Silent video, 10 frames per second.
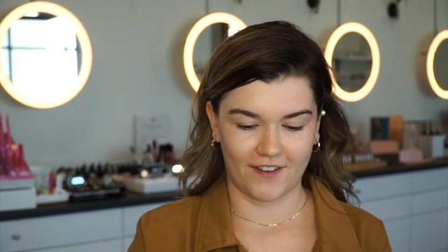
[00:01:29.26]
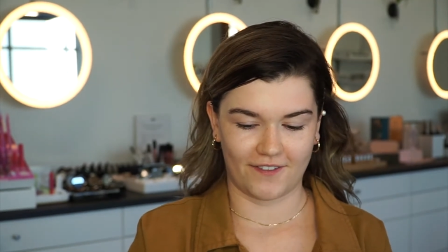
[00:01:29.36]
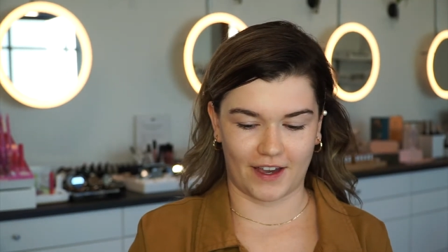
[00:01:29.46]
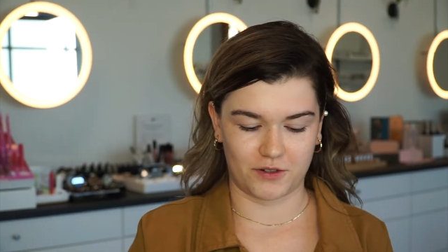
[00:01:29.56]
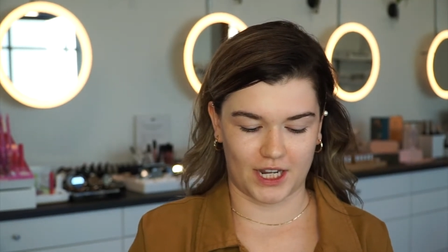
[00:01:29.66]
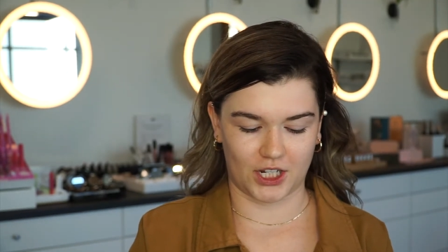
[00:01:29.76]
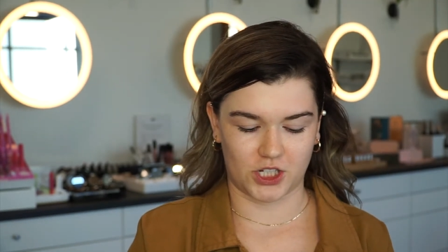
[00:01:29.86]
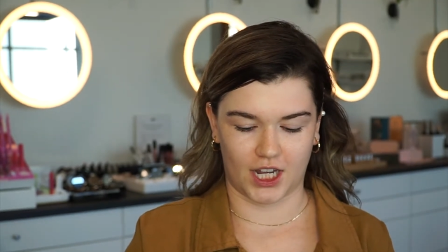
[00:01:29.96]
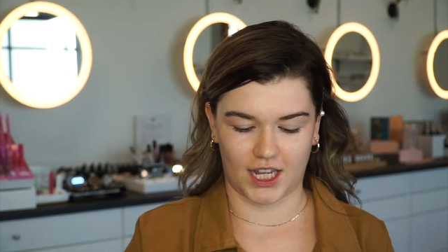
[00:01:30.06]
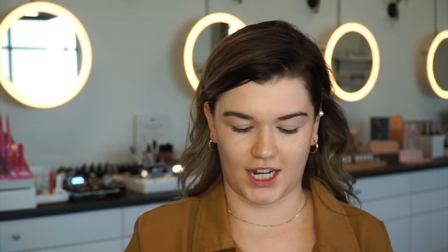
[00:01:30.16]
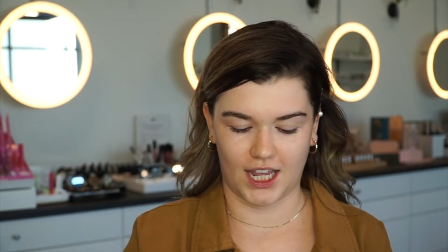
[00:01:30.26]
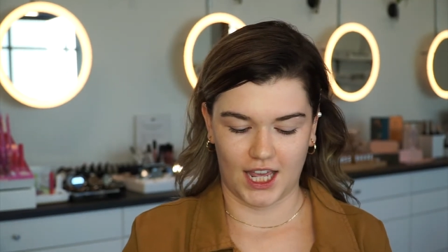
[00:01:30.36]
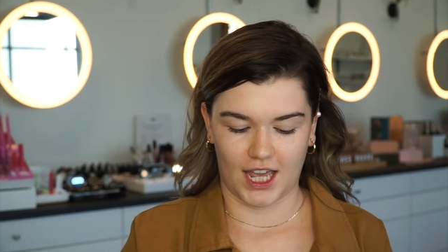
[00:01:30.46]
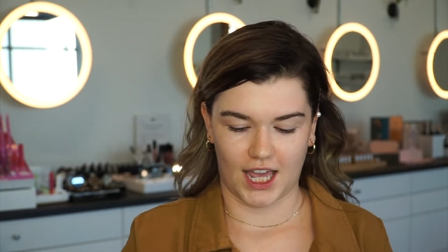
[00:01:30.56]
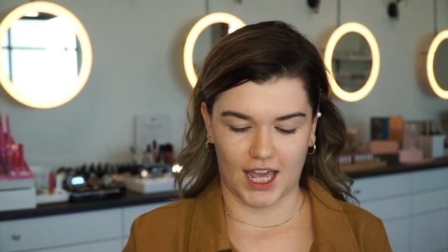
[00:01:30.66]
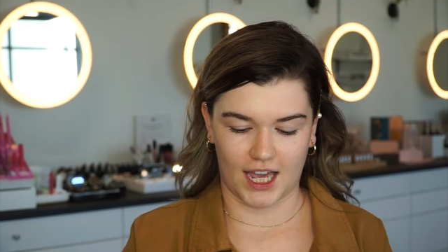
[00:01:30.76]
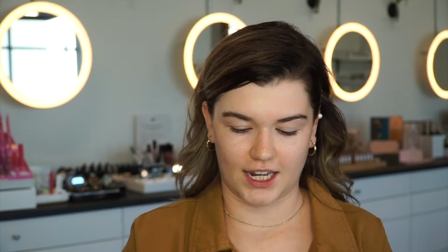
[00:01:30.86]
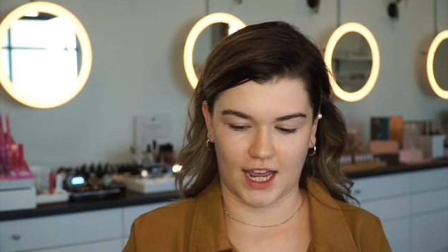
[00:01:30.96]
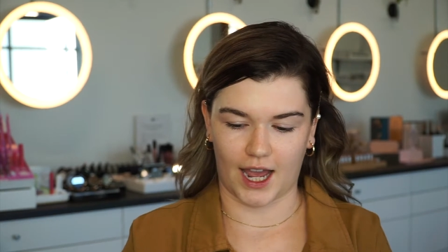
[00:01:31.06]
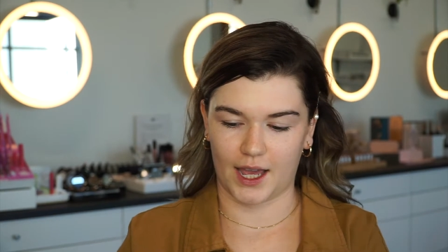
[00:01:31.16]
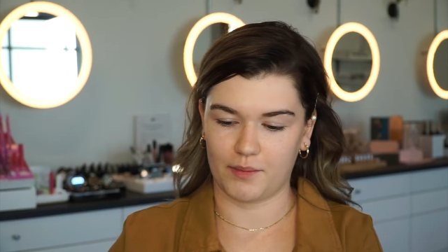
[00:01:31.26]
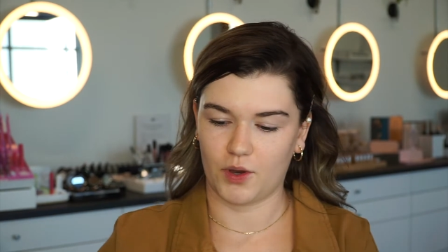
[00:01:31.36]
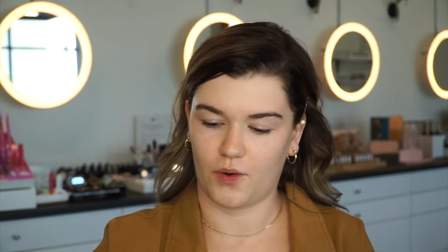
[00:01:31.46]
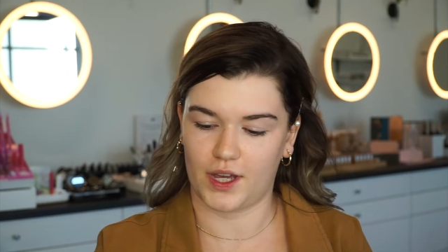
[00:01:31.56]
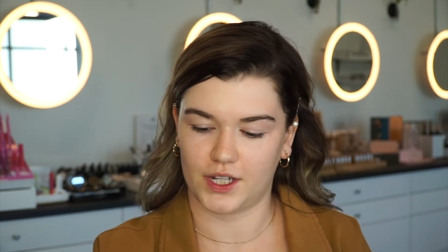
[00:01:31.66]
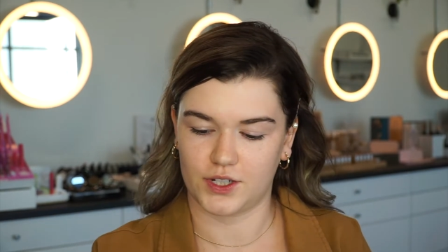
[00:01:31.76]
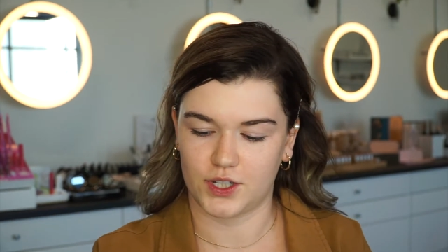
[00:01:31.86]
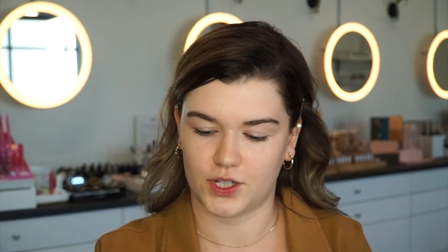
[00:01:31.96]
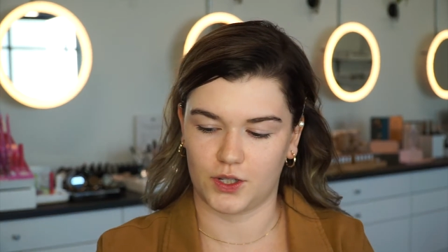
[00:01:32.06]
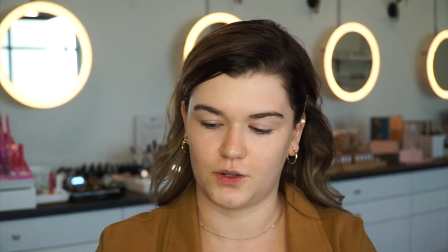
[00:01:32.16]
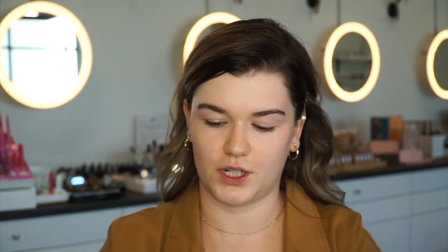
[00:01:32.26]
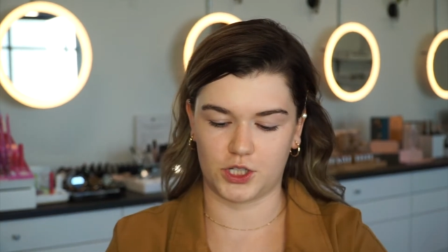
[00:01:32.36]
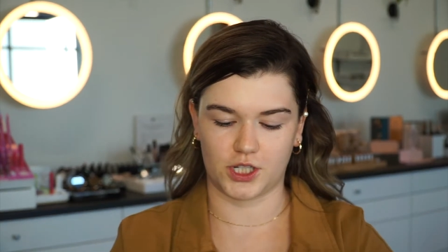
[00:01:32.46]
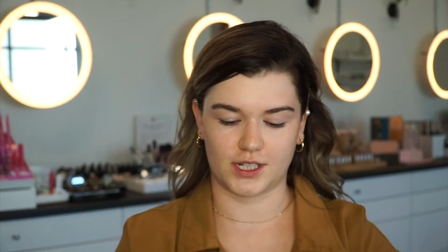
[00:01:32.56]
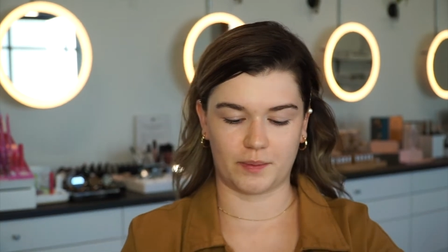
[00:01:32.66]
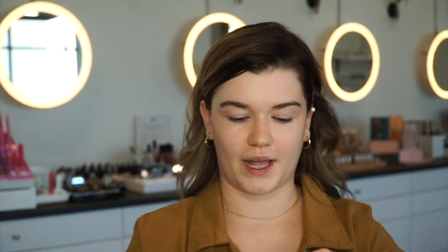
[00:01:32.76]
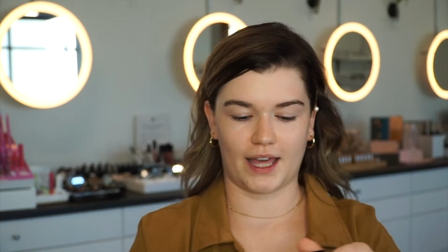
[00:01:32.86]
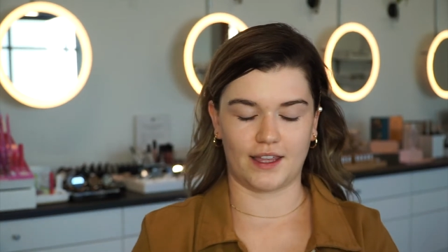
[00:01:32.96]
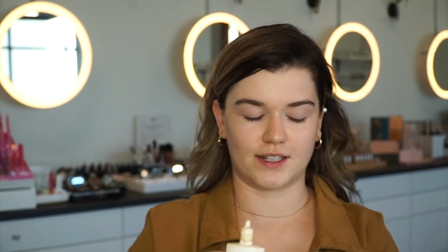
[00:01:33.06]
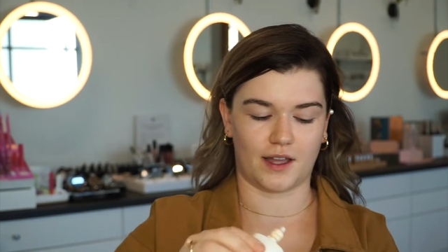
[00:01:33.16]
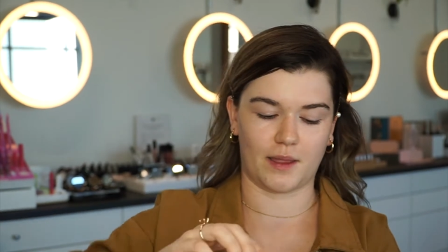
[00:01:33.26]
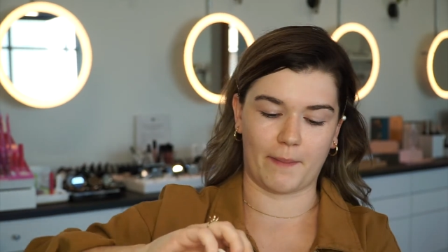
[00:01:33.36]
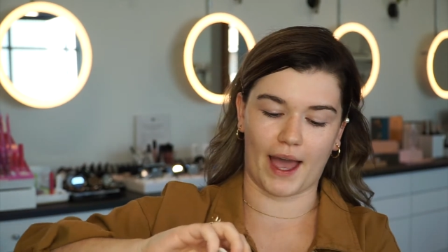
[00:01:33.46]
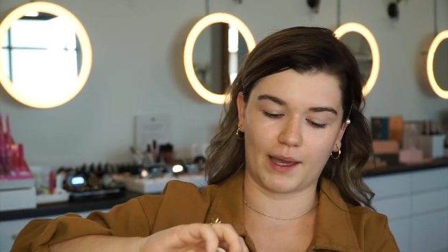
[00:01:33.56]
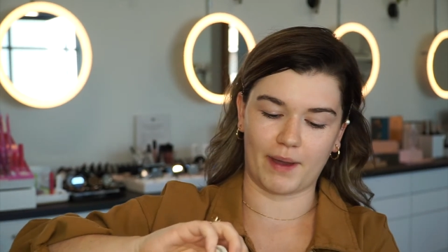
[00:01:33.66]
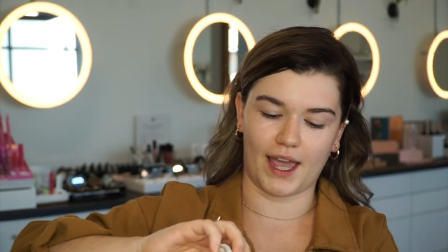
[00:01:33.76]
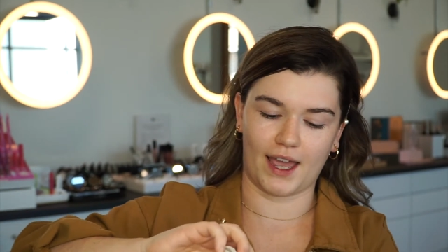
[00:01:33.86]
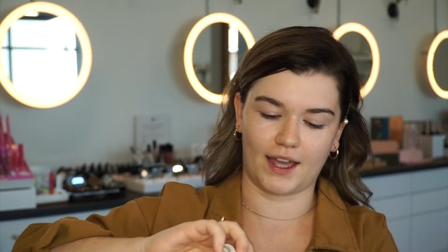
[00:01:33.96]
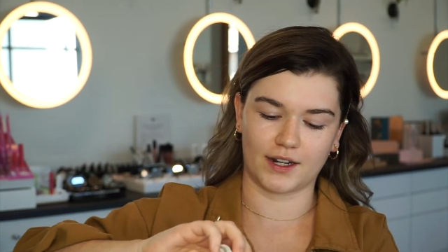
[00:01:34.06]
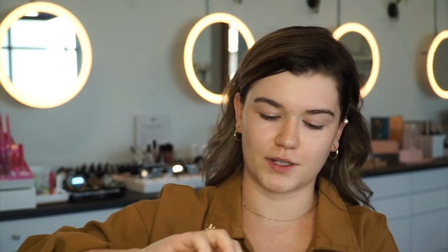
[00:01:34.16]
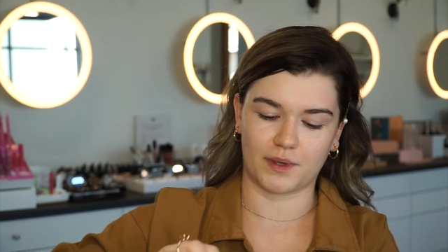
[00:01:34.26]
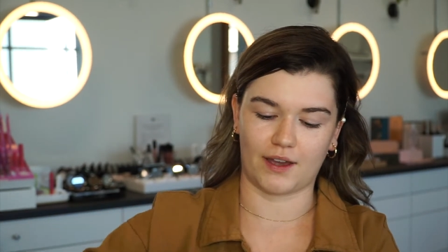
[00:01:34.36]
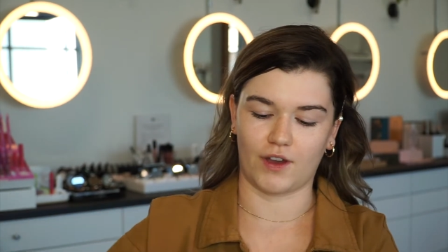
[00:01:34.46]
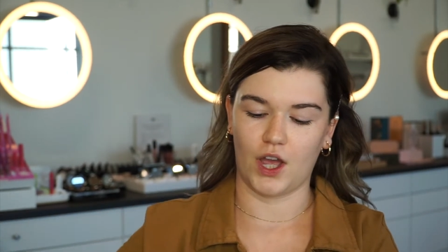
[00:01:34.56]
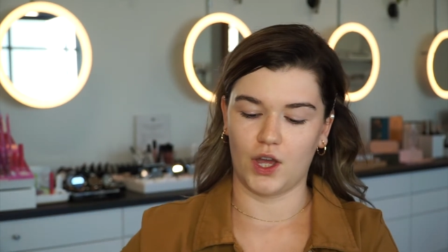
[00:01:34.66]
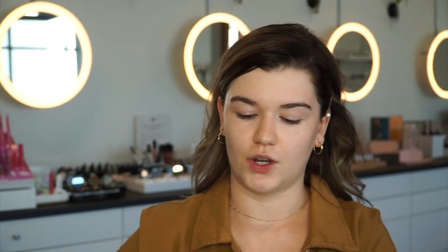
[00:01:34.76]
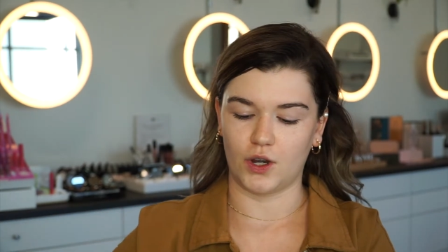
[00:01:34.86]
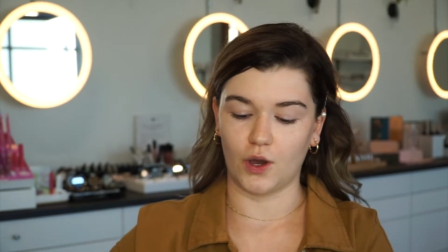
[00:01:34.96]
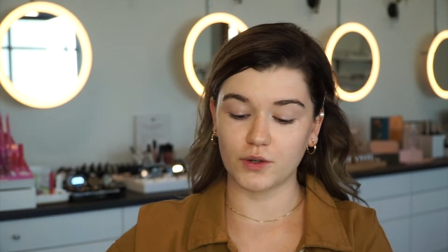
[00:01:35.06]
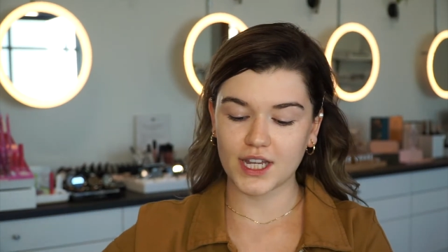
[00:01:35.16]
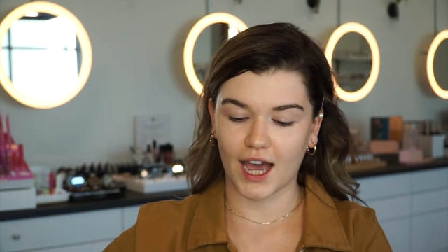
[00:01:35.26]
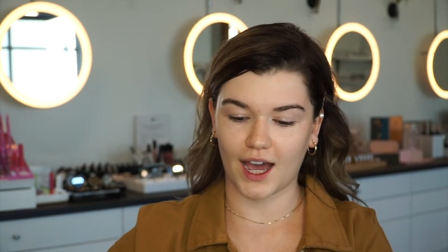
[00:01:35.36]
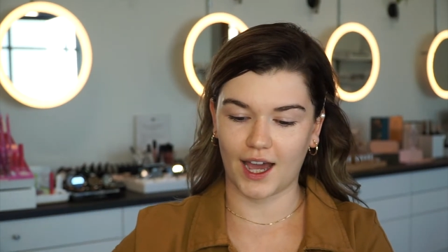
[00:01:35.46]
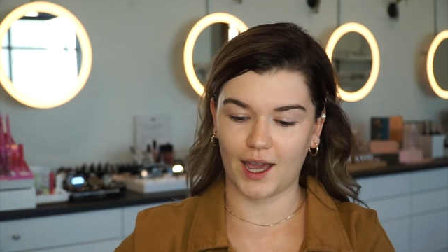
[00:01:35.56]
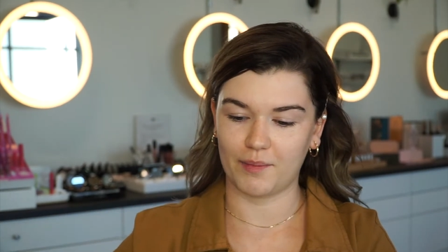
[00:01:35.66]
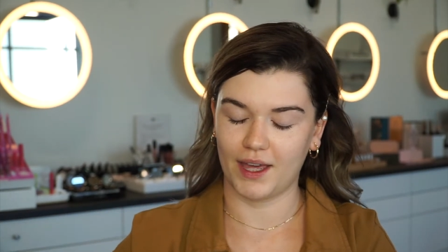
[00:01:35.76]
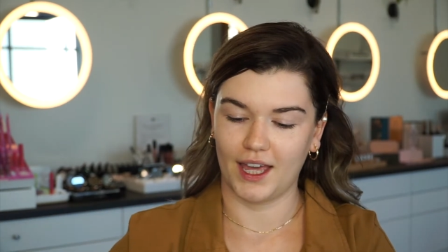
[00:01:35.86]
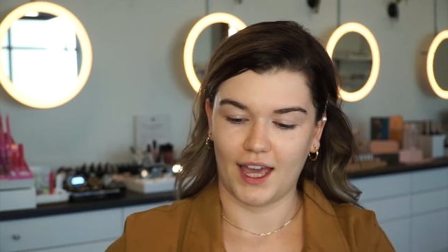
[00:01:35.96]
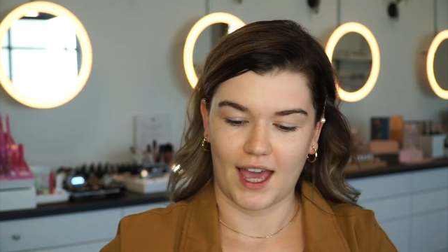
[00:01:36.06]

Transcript: foundation. And I am going to just apply this on the back of my hand because we have no time.